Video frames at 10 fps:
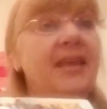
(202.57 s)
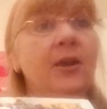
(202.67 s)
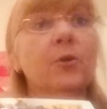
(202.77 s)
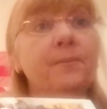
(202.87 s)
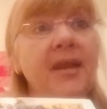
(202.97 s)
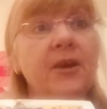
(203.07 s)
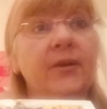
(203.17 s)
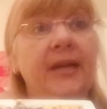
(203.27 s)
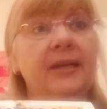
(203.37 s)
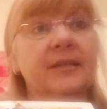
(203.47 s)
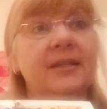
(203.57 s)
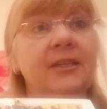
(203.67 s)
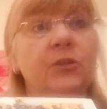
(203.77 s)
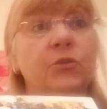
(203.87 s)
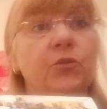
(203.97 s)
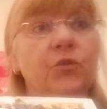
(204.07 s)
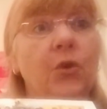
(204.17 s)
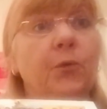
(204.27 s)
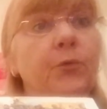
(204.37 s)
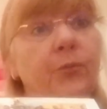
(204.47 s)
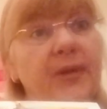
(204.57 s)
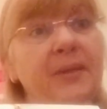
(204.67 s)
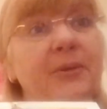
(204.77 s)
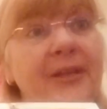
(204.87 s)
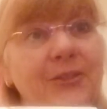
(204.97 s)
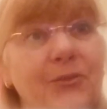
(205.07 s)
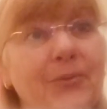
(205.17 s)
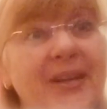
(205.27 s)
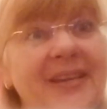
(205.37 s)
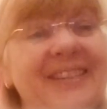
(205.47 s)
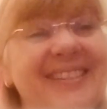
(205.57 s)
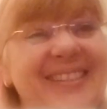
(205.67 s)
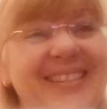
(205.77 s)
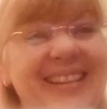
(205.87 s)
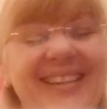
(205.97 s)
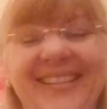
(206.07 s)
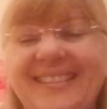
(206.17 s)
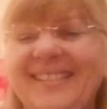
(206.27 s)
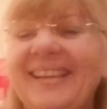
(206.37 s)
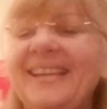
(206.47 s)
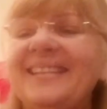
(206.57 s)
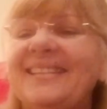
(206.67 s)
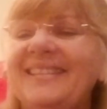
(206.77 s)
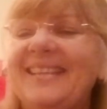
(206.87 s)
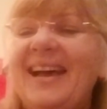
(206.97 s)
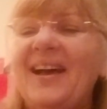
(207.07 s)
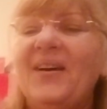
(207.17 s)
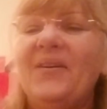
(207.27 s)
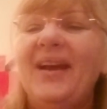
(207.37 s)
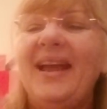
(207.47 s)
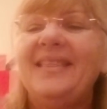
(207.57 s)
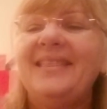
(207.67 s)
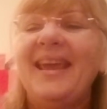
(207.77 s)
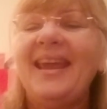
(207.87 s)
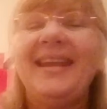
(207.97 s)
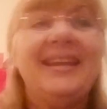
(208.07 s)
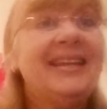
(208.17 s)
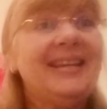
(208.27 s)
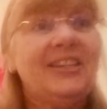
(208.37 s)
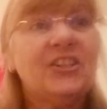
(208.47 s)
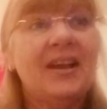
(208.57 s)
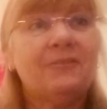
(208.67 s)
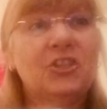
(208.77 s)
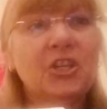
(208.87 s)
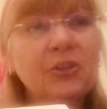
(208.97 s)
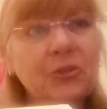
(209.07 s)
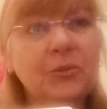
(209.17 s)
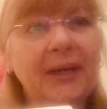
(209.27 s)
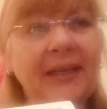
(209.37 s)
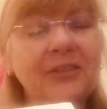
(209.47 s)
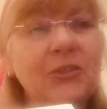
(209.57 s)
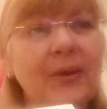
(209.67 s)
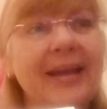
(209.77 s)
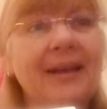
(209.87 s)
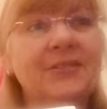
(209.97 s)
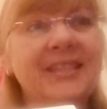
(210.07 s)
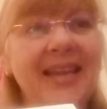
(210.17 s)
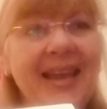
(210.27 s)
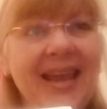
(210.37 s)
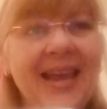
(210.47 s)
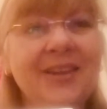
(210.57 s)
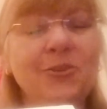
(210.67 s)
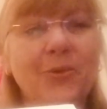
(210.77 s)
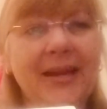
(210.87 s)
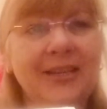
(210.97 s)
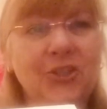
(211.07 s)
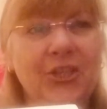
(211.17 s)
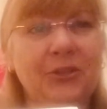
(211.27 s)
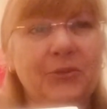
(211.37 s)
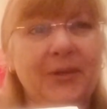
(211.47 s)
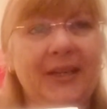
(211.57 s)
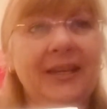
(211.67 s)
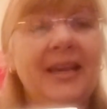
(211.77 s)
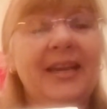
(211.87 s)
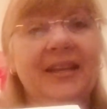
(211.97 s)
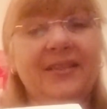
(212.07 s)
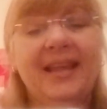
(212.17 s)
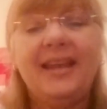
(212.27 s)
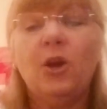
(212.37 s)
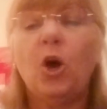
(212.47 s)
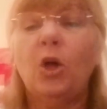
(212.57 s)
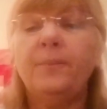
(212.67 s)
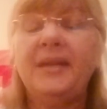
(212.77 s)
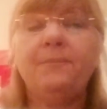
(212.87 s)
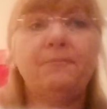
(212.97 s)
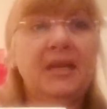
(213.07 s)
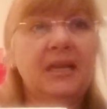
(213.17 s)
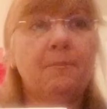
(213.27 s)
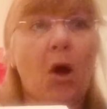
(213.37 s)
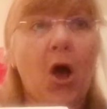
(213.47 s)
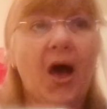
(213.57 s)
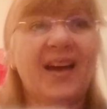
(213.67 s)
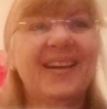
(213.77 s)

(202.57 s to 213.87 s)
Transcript: they are married. So 3 plus 3 is 6. So they each have children. So I have 10 grandchildren, and they call me Meemaw.